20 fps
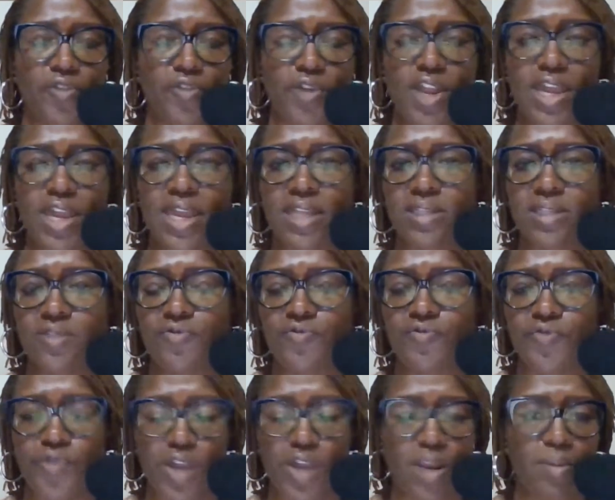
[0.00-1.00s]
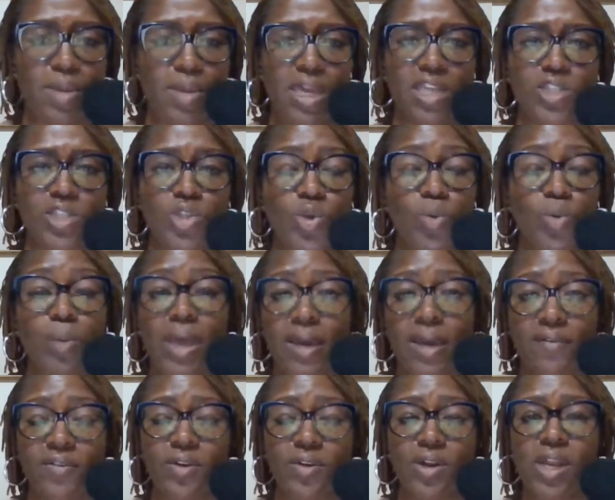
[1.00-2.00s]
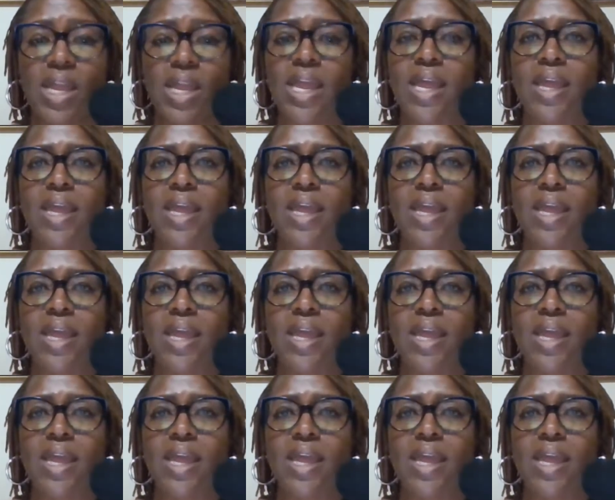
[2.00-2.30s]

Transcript: friends, frenemies, whomever,